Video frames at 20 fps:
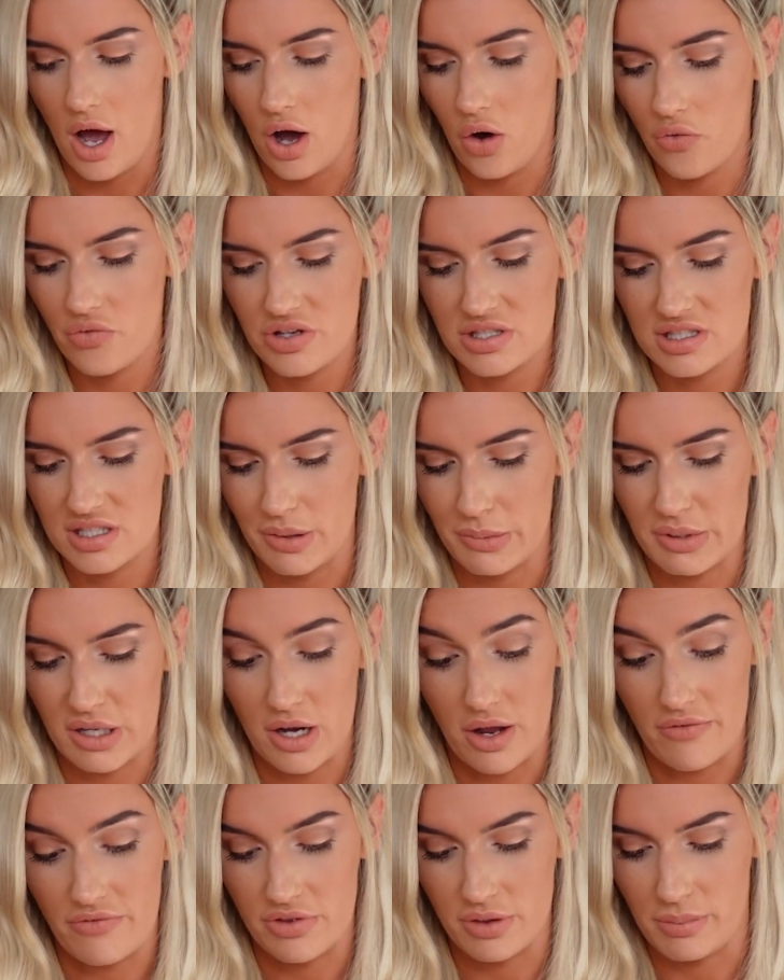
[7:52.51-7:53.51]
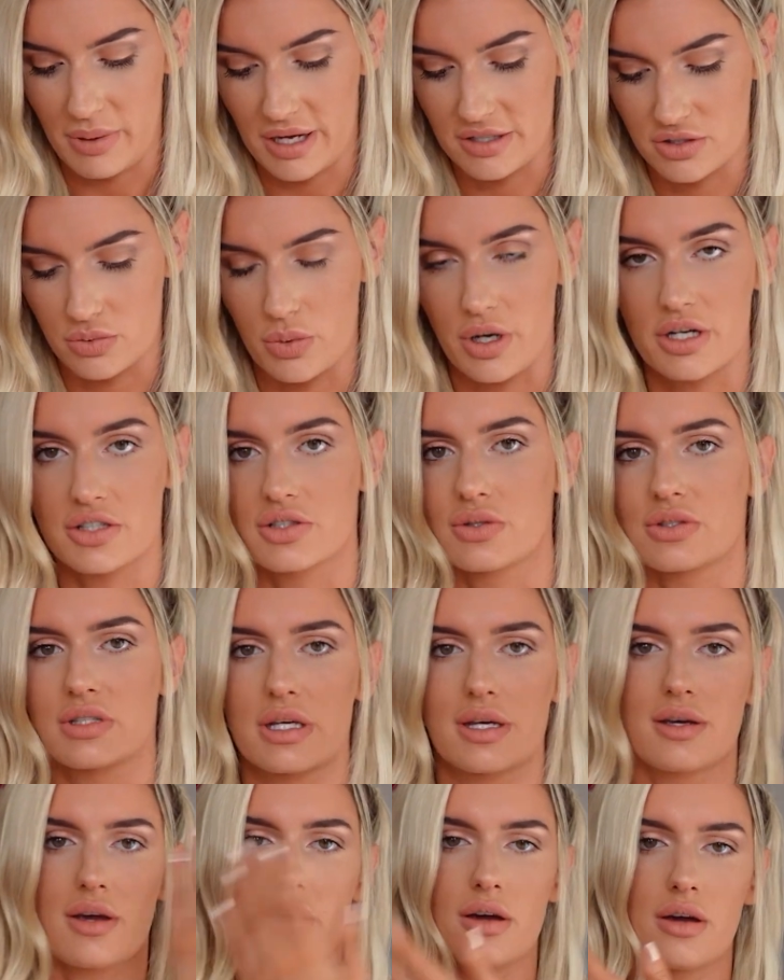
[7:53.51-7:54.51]
Obviously I would love for the black to work so it's
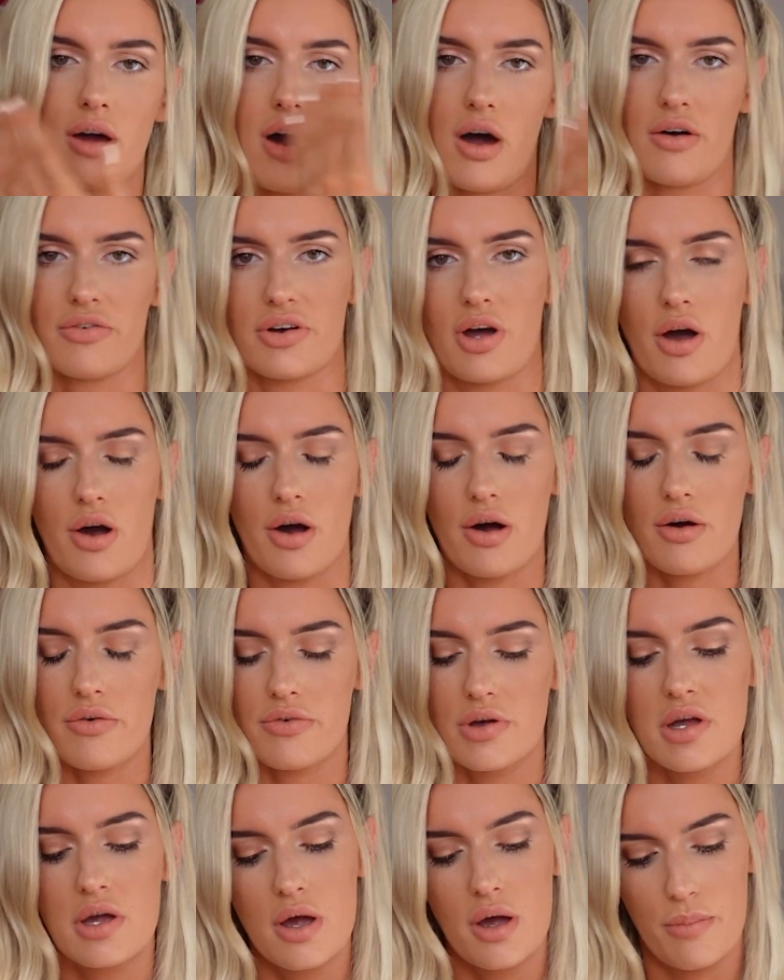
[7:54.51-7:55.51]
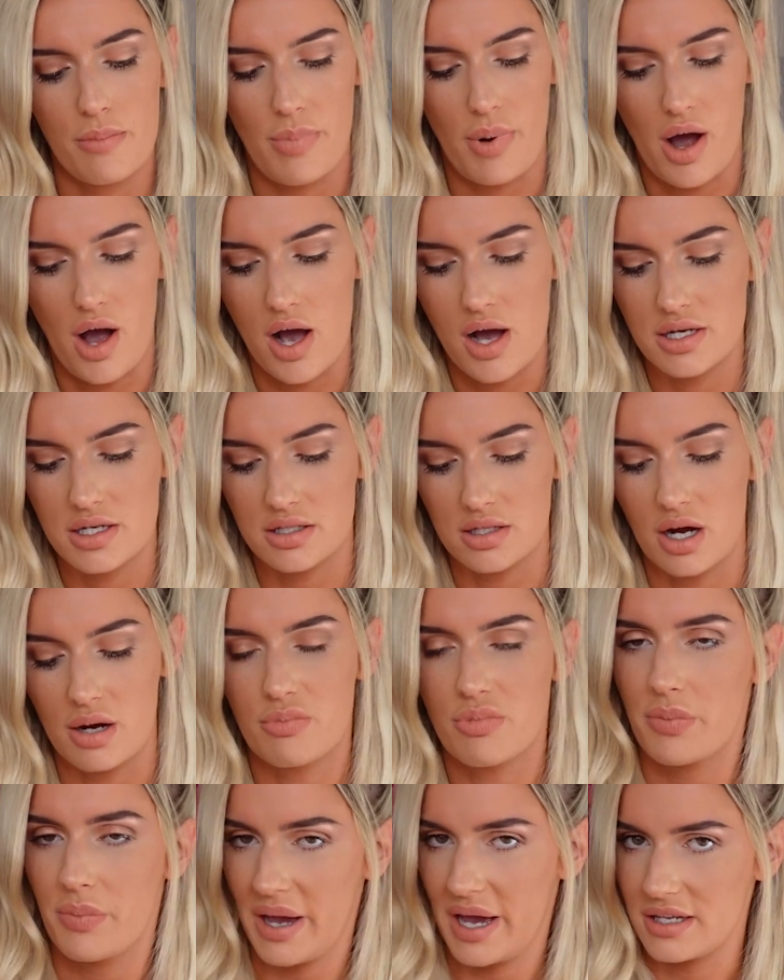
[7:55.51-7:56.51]
like half and half, but
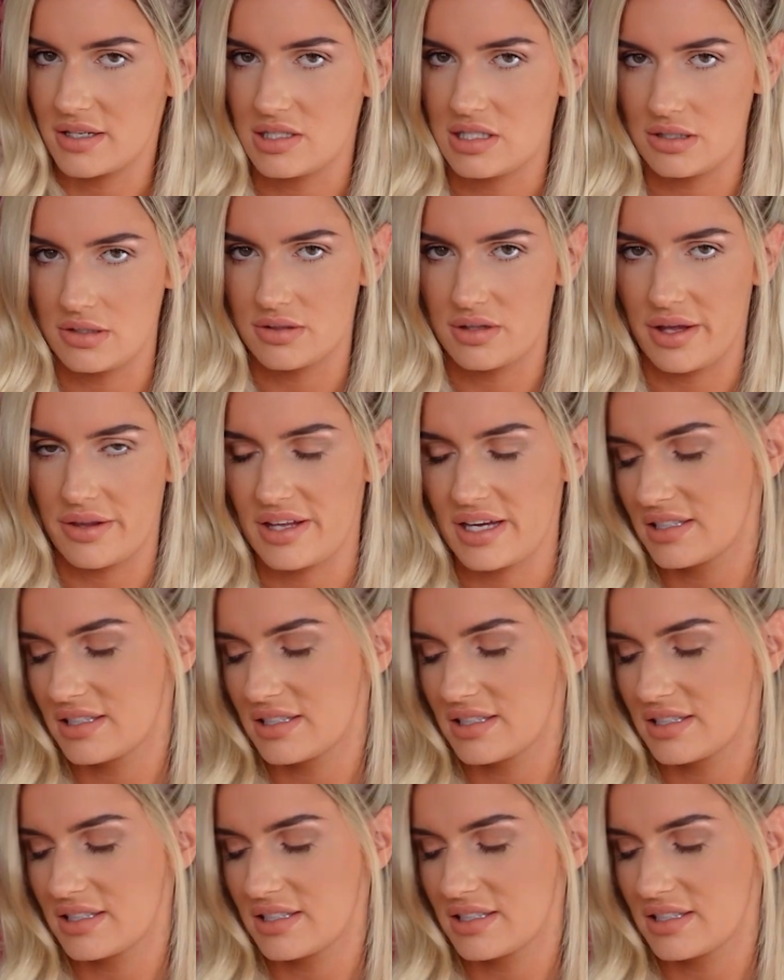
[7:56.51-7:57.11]
I'm prepared to do that.